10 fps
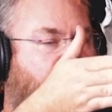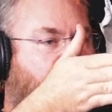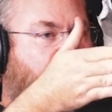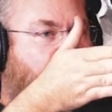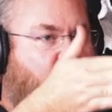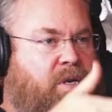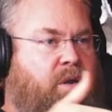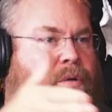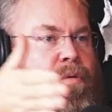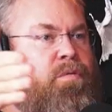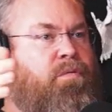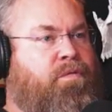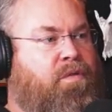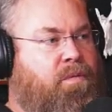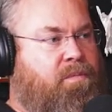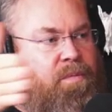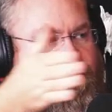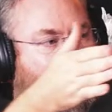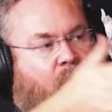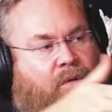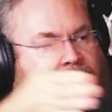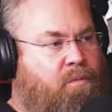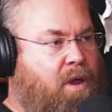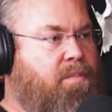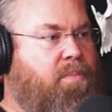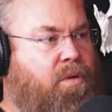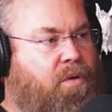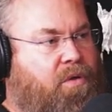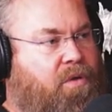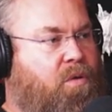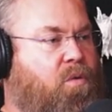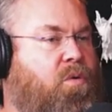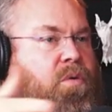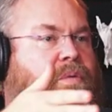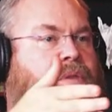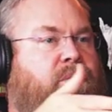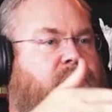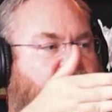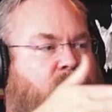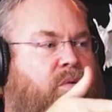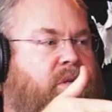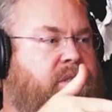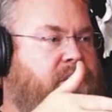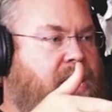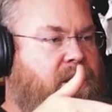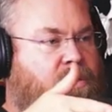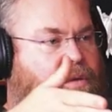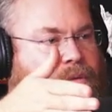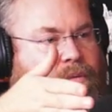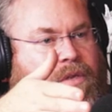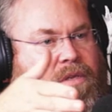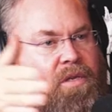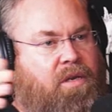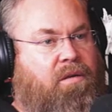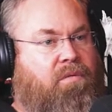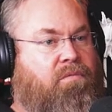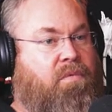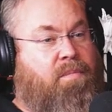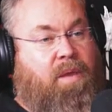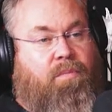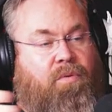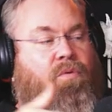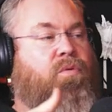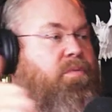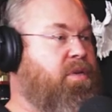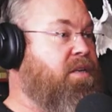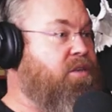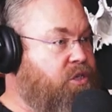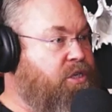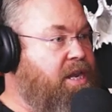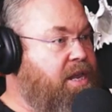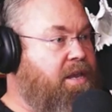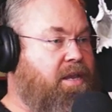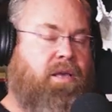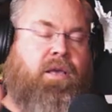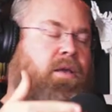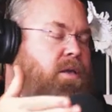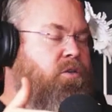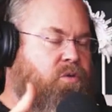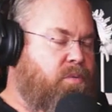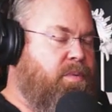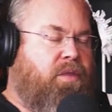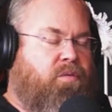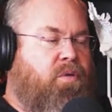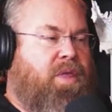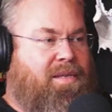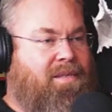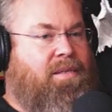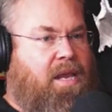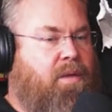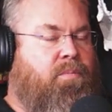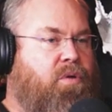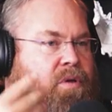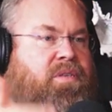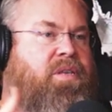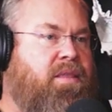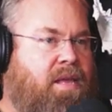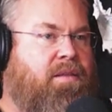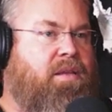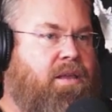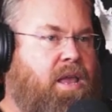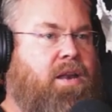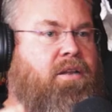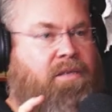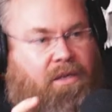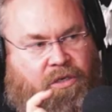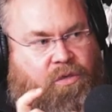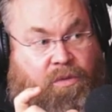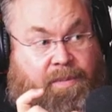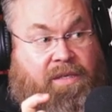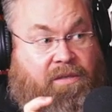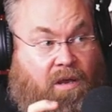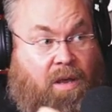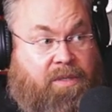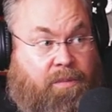more material for more than one book, mm. or there are stories that you didn't remember or didn't share? Yeah, talk me through that second book because that that and in such a short space of time as